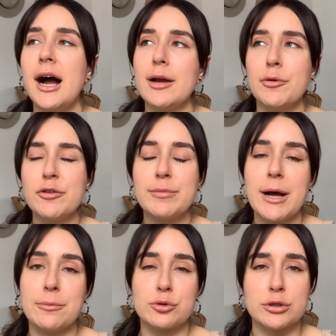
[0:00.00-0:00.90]
I would have
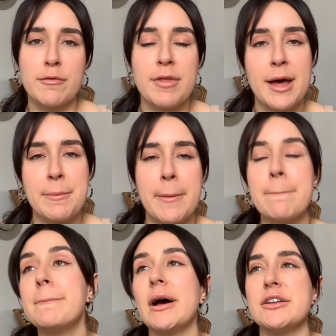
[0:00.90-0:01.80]
bought more of
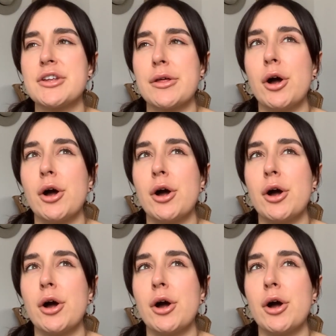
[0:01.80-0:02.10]
them, but